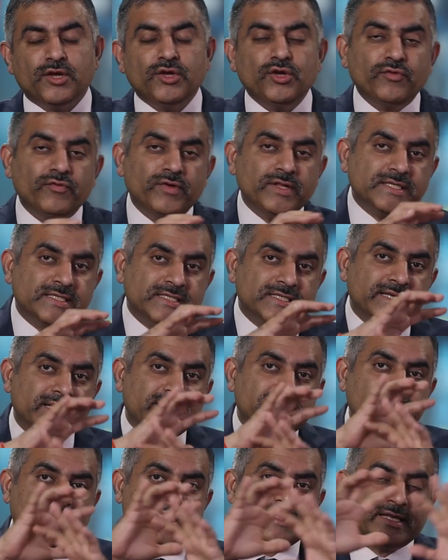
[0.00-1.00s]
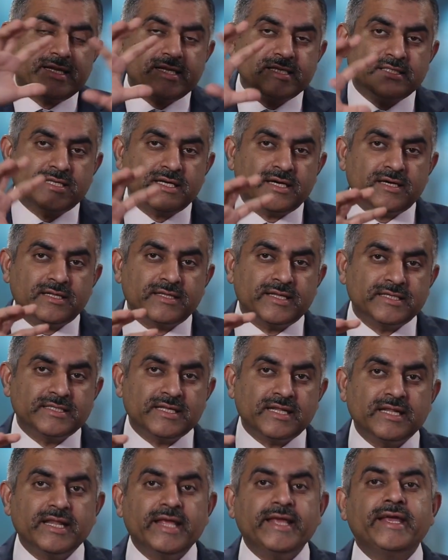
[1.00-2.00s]
You will see that there is a
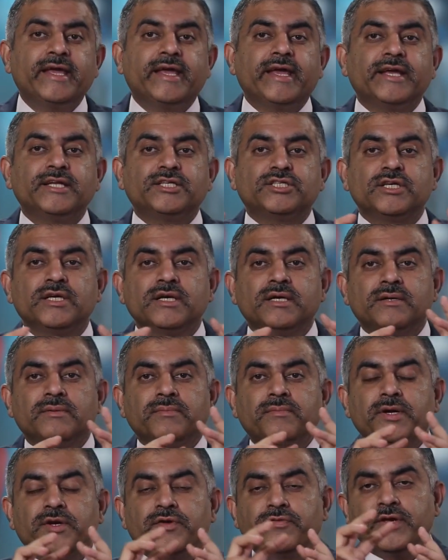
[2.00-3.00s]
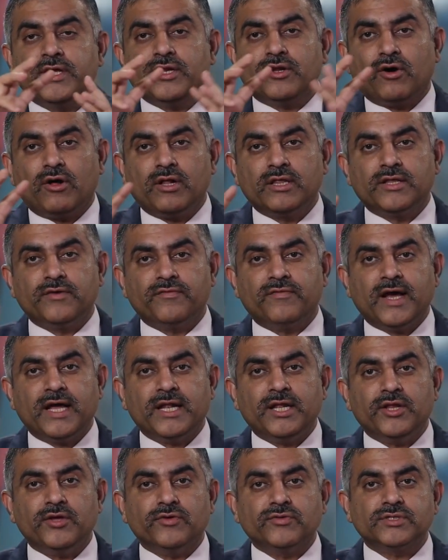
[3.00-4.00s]
linkage between all the
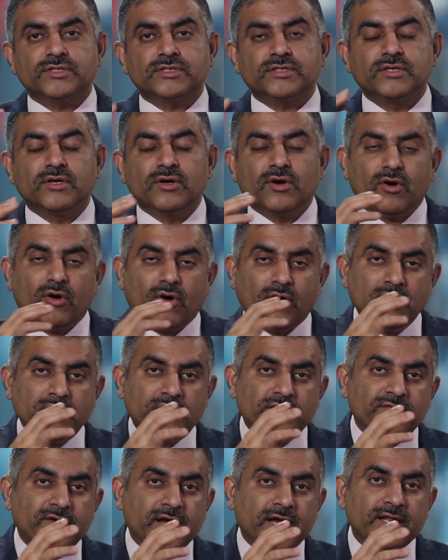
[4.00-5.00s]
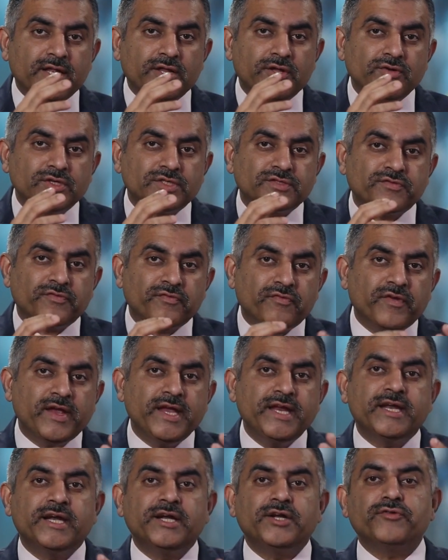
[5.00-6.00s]
values. All the values
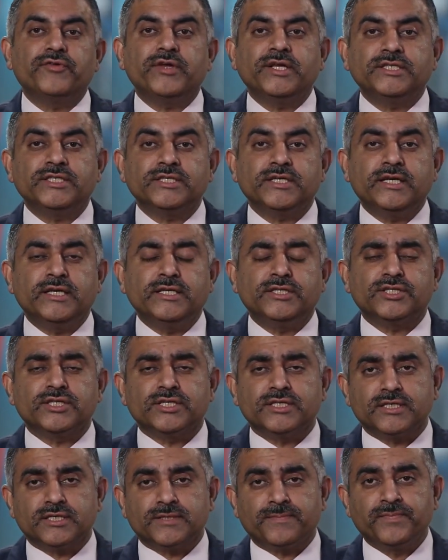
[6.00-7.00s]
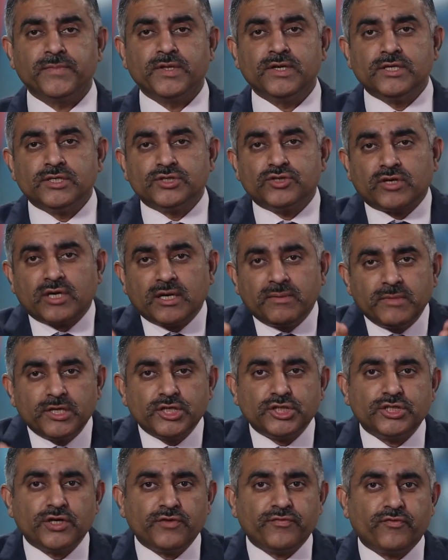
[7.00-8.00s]
feed into each other. So
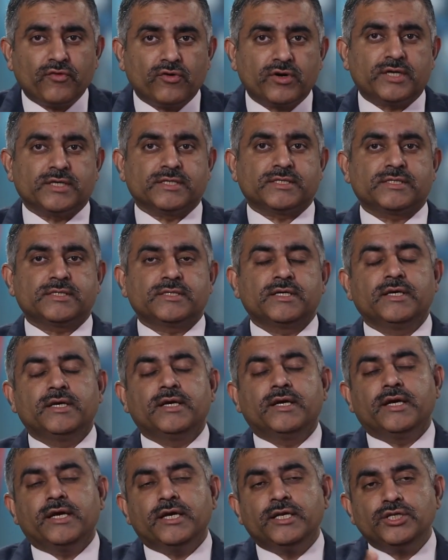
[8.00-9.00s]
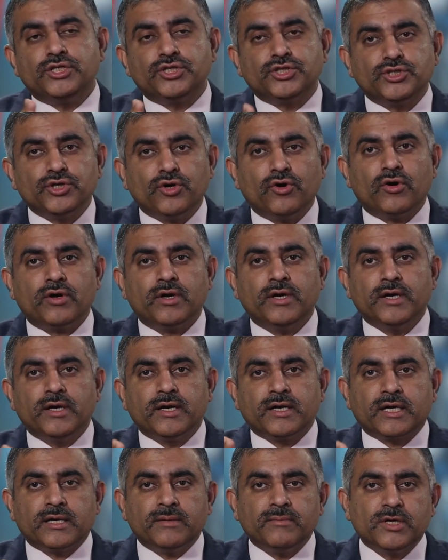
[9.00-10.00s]
commercial focus, ensure
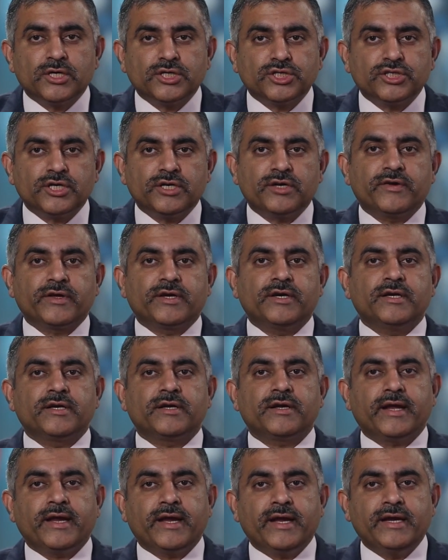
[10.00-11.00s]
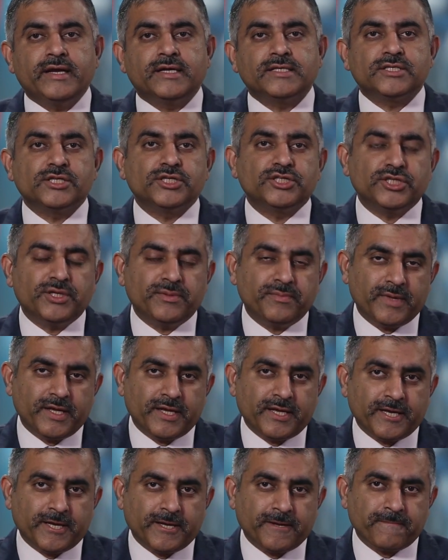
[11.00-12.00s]
commercial rigor in
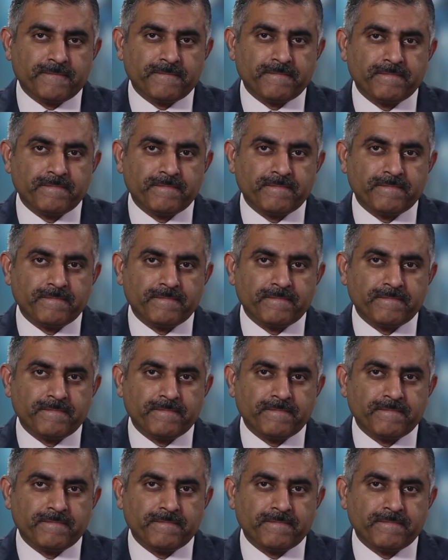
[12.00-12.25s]
decision-making.